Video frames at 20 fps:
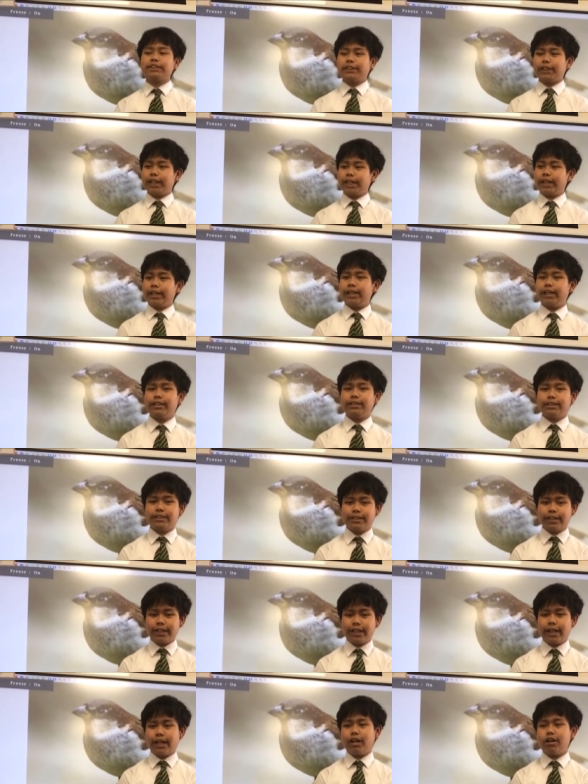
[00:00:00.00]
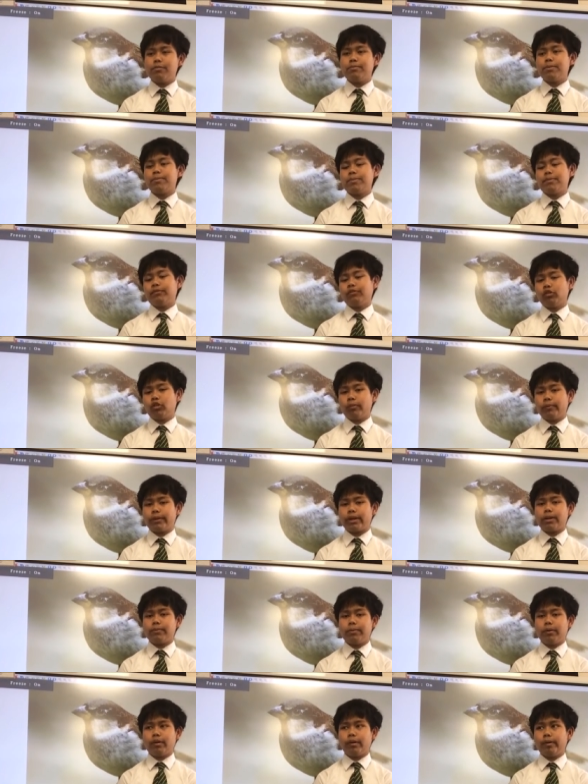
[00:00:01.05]
is Jay and today I'll be
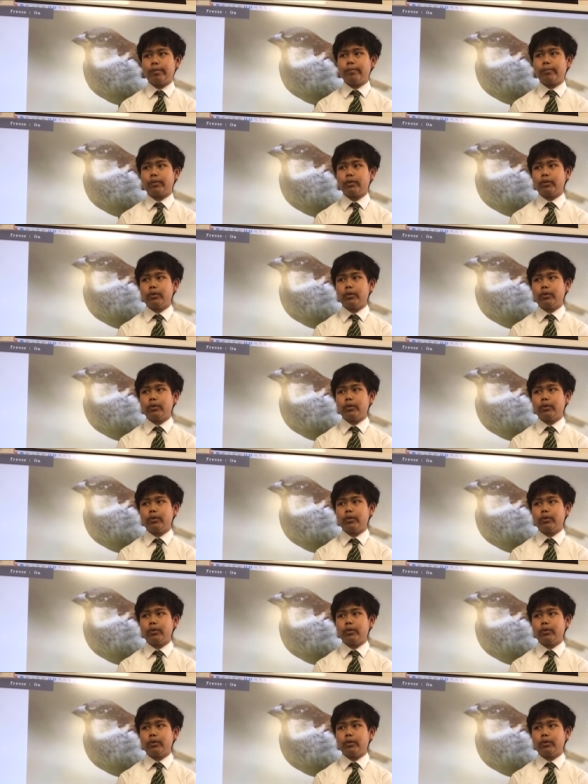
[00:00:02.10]
performing a poem